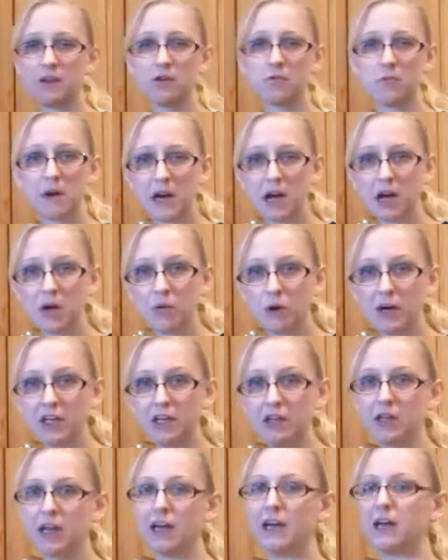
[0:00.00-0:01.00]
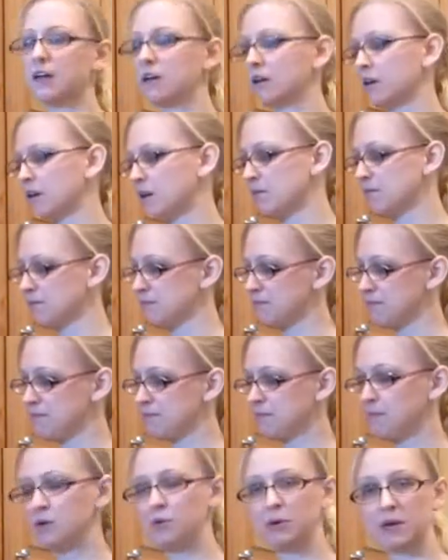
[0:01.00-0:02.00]
Depending on what you like,
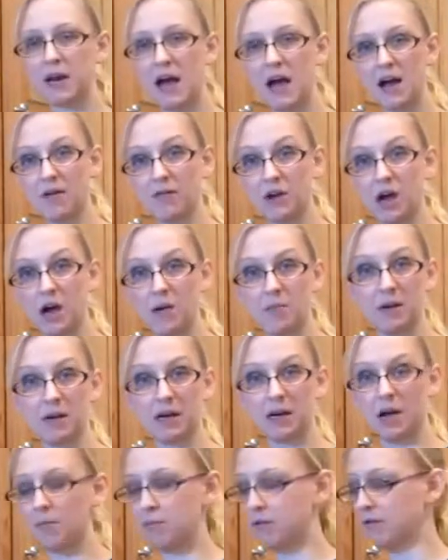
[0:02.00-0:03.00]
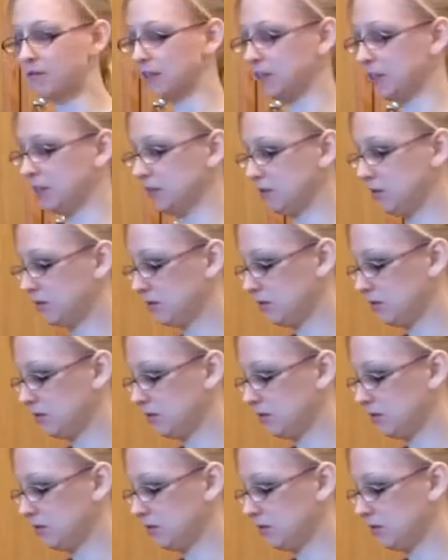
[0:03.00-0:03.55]
between a half cup and a cup of onion.